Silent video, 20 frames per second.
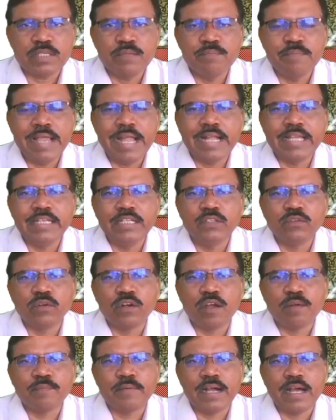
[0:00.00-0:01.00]

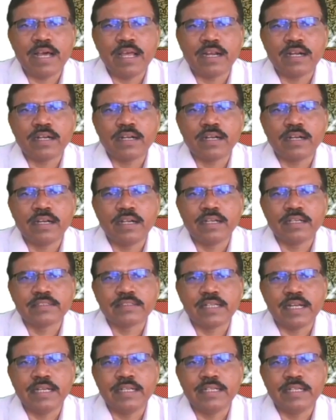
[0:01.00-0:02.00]
magnitude of R, let
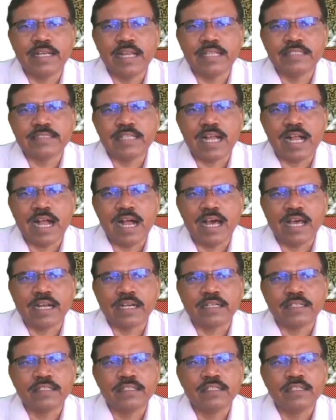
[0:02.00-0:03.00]
us write it as
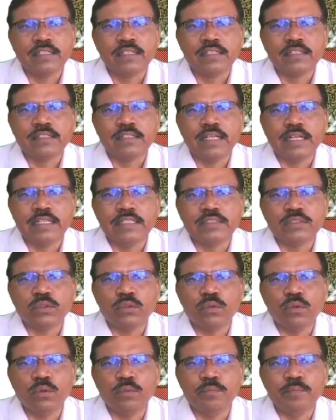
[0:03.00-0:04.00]
R, that is
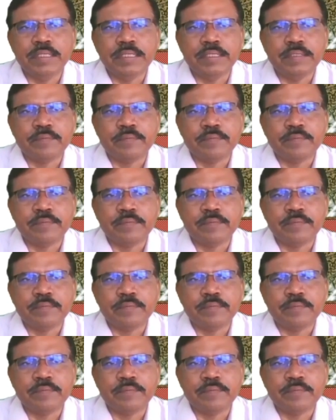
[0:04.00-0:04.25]
OB.